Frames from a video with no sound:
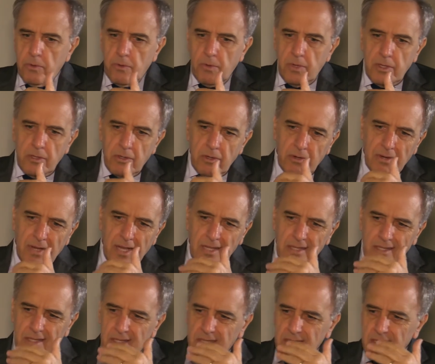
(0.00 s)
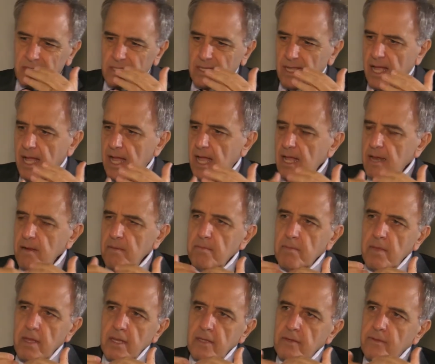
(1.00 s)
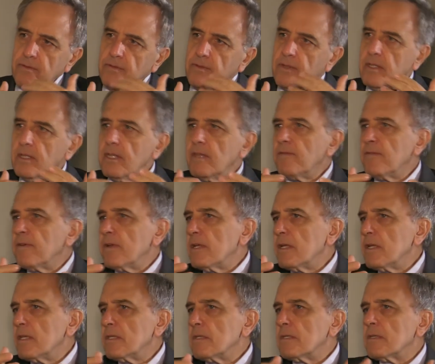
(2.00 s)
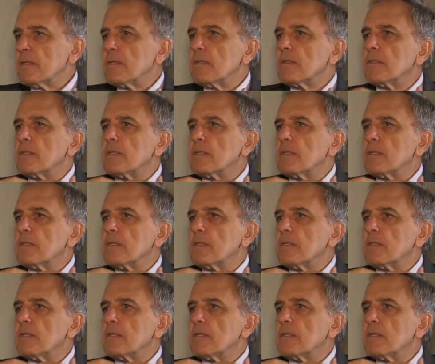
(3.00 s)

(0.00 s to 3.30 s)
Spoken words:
we don't understand many of the differences.